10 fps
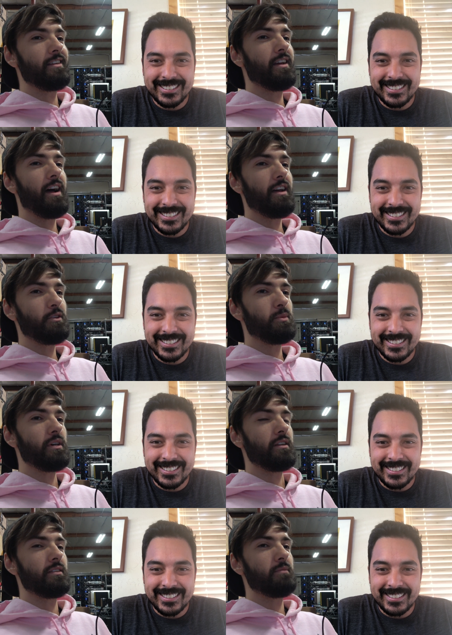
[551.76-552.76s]
Speaker 1: Ti's,
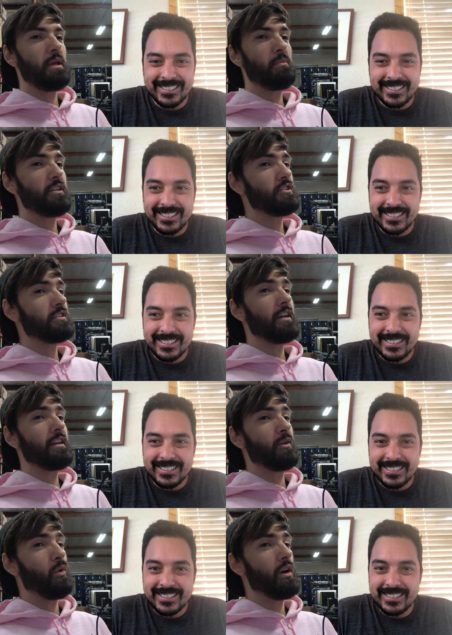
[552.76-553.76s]
but maybe just
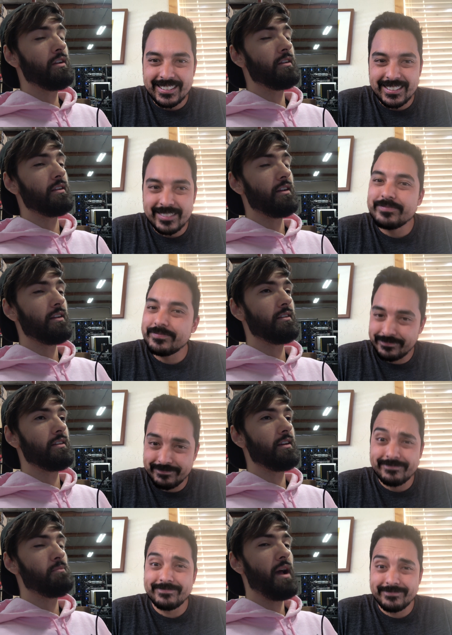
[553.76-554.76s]
getting one and,
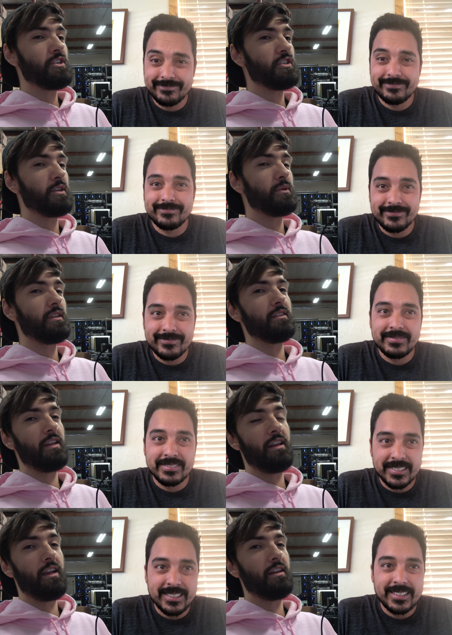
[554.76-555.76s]
and, and matching it with a
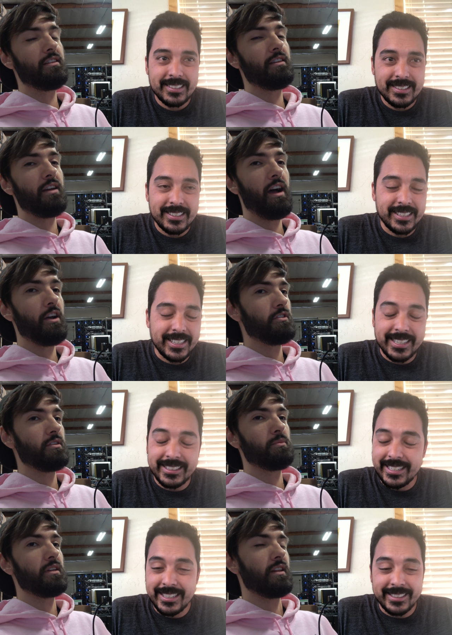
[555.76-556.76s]
1080 Ti yeah, or
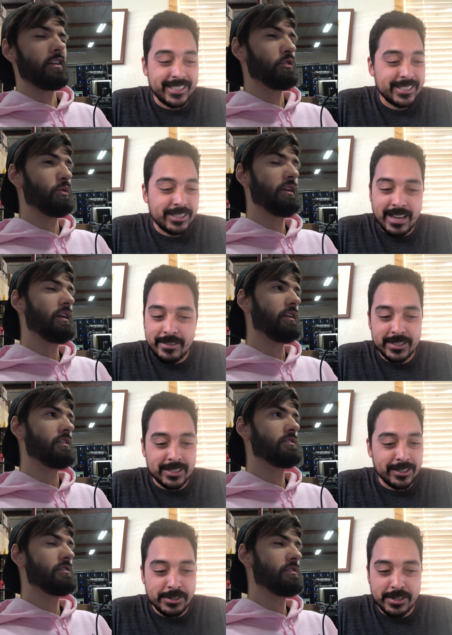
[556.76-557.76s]
something. Unless
Speaker 2: you have a
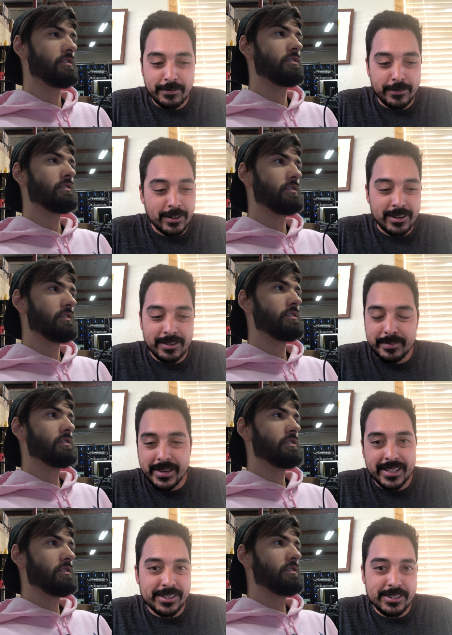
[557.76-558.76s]
solution for
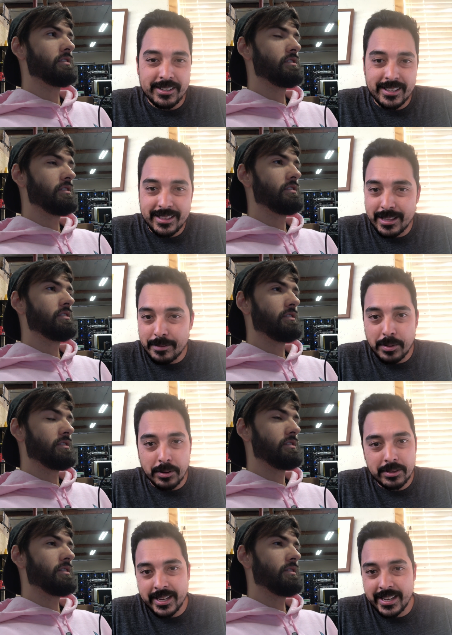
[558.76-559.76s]
making sure that they
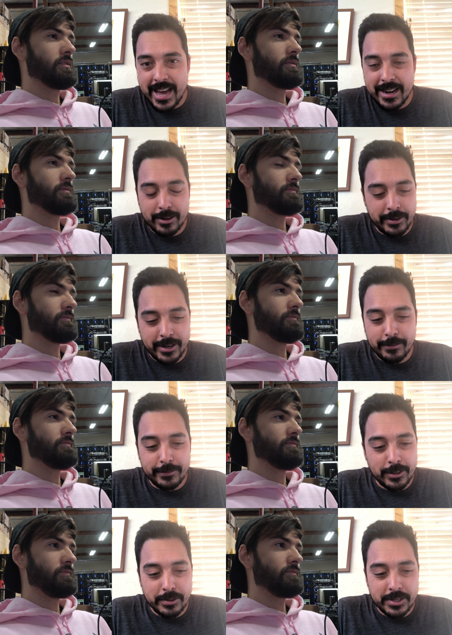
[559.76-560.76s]
both get adequate
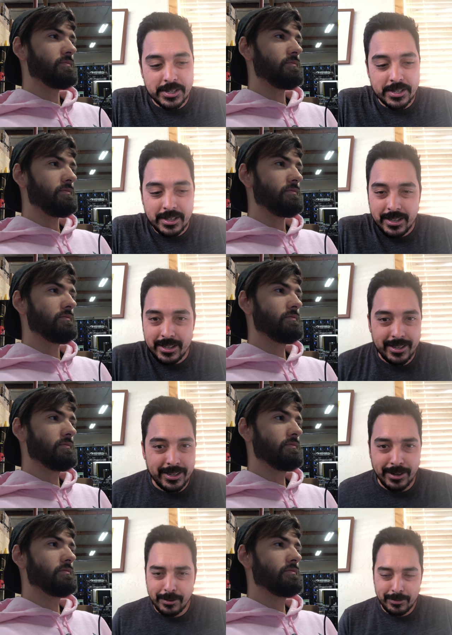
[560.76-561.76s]
airflow, which,
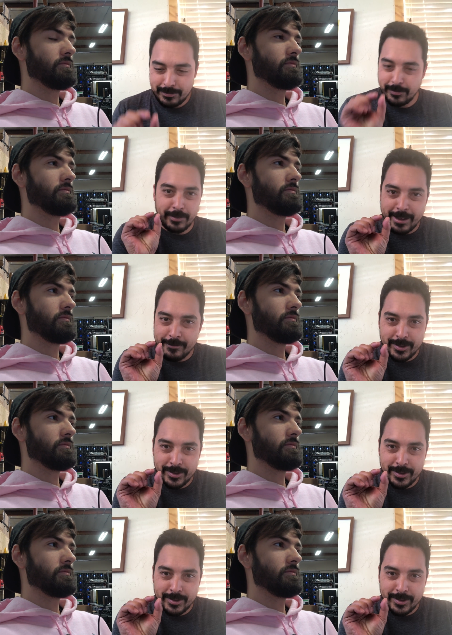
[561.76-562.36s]
you know, five